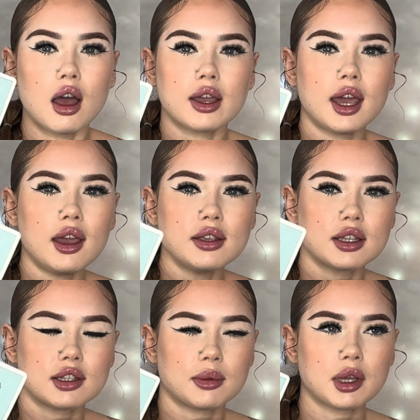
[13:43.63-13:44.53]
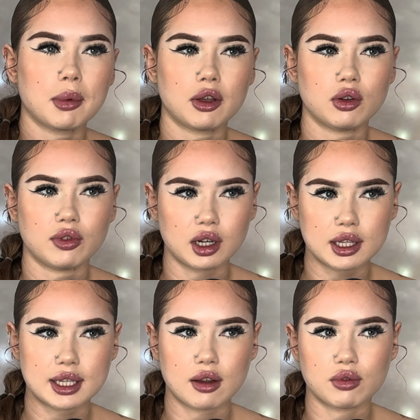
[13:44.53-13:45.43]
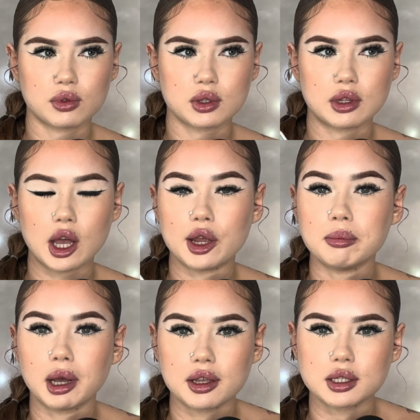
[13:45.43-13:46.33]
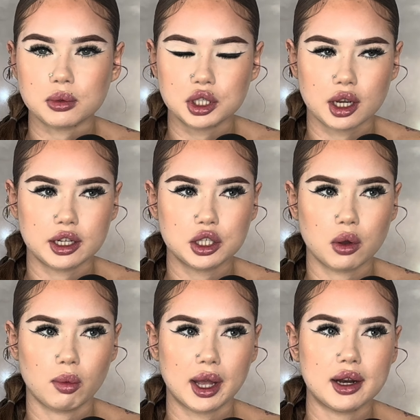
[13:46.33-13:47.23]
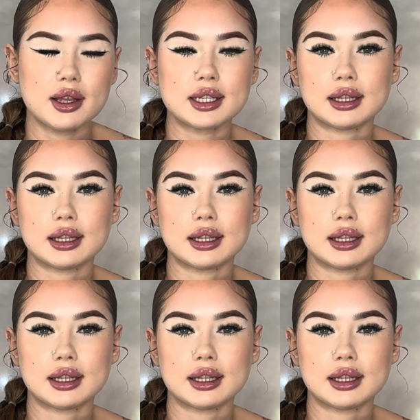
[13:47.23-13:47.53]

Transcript: Okay, so there's something about you're realizing everyone's on their own personal journey to awareness,